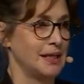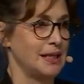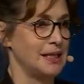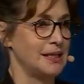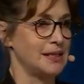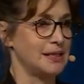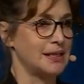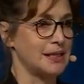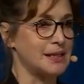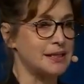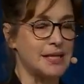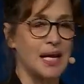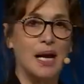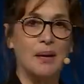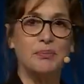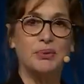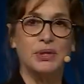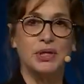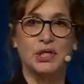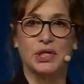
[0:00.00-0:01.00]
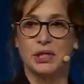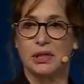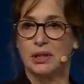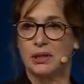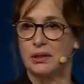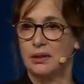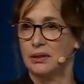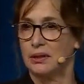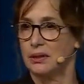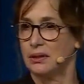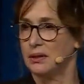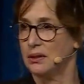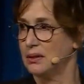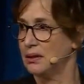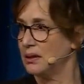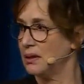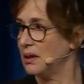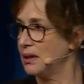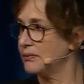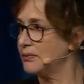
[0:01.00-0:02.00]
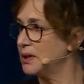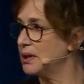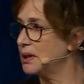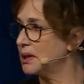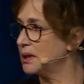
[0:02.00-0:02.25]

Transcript: is the temperature of the